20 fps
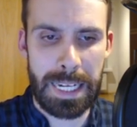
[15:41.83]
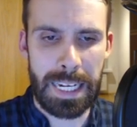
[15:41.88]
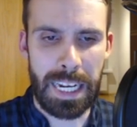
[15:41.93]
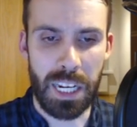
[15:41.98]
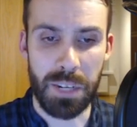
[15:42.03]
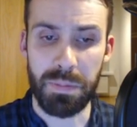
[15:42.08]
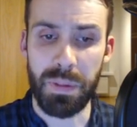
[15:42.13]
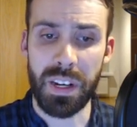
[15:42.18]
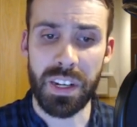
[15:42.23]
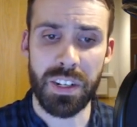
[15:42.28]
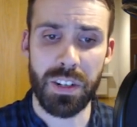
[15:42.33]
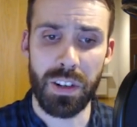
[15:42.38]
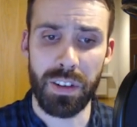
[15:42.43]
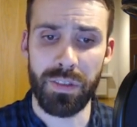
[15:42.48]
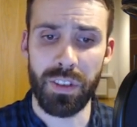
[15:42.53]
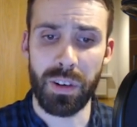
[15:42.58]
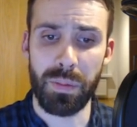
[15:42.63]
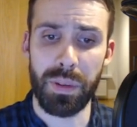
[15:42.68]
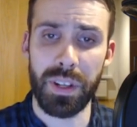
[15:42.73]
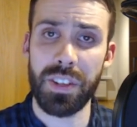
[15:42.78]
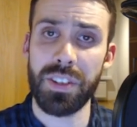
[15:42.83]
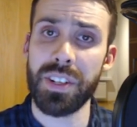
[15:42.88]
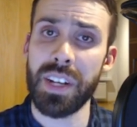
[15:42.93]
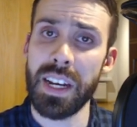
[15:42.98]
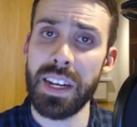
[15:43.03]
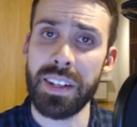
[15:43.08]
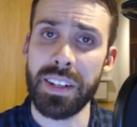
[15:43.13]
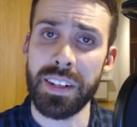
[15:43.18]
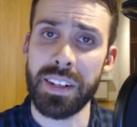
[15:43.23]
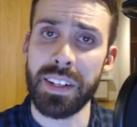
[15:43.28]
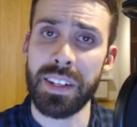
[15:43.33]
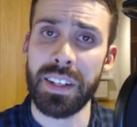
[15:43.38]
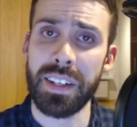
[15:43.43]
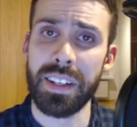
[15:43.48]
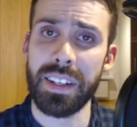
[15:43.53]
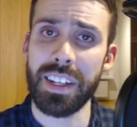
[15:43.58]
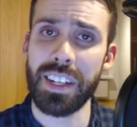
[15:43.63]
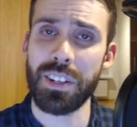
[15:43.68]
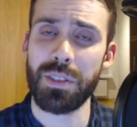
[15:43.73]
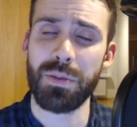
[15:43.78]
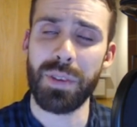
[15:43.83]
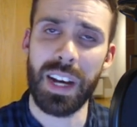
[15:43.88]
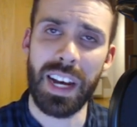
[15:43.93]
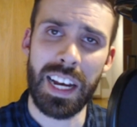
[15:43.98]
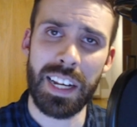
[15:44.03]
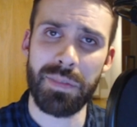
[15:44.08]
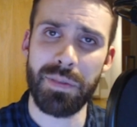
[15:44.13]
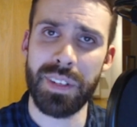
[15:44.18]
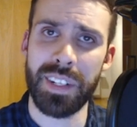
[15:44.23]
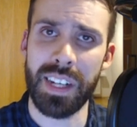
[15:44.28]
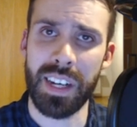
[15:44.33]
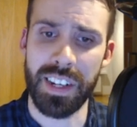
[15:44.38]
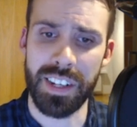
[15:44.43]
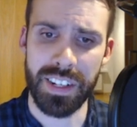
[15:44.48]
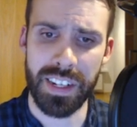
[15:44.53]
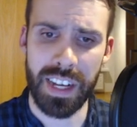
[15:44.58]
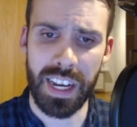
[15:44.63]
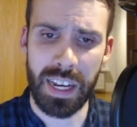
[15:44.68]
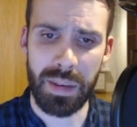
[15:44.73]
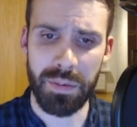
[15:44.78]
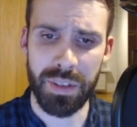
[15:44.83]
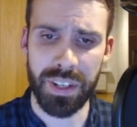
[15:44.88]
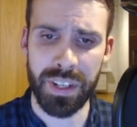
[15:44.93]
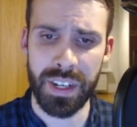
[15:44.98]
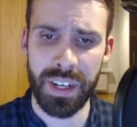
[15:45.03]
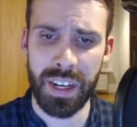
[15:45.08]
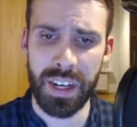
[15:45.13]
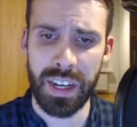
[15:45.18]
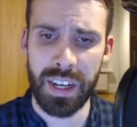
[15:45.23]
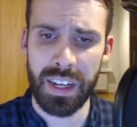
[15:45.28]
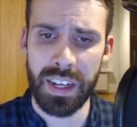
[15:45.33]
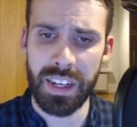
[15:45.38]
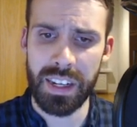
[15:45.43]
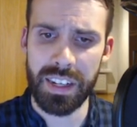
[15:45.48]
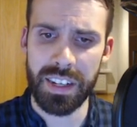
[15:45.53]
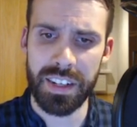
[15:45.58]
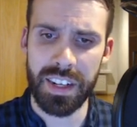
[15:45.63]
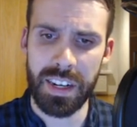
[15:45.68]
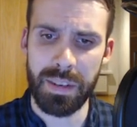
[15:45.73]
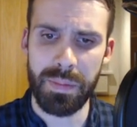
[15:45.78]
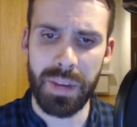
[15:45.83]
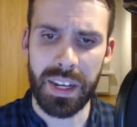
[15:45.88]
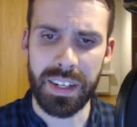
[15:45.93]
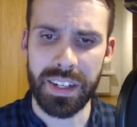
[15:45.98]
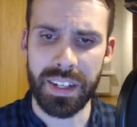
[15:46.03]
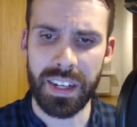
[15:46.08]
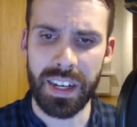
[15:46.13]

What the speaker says: especially if you're a bit jaded, is to advertise games. Cinematic